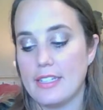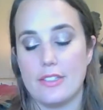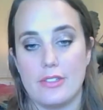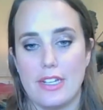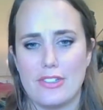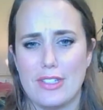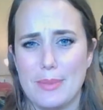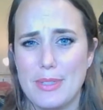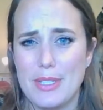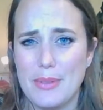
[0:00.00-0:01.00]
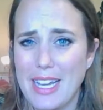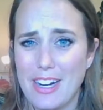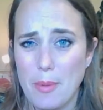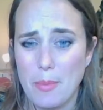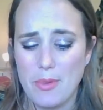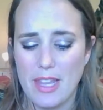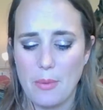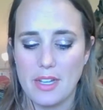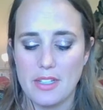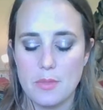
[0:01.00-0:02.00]
because it was National Lipstick Week. I don't remember when that
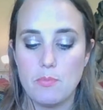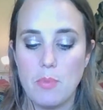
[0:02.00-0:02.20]
was.